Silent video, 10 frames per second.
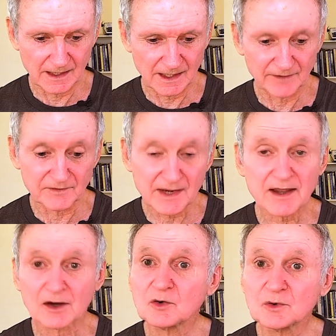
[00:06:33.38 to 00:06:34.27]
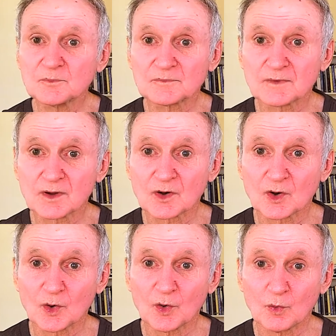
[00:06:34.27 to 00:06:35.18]
And now,
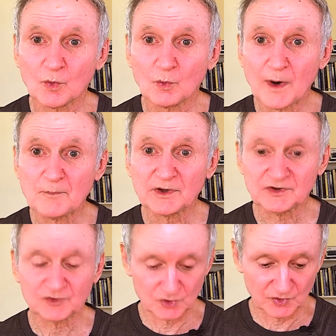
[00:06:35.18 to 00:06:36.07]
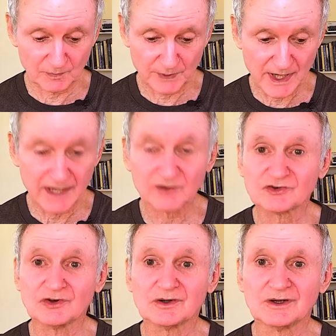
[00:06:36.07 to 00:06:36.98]
when we turn the
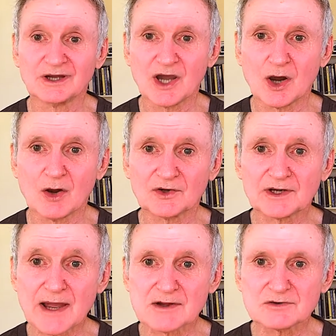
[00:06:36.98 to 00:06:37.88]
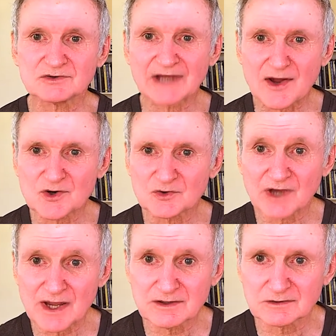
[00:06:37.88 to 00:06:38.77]
page, oh no, no,
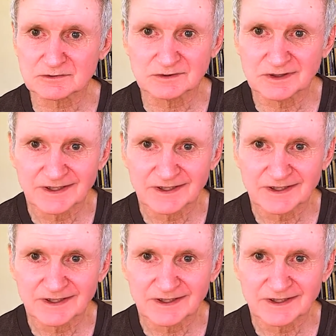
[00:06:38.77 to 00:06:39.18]
no,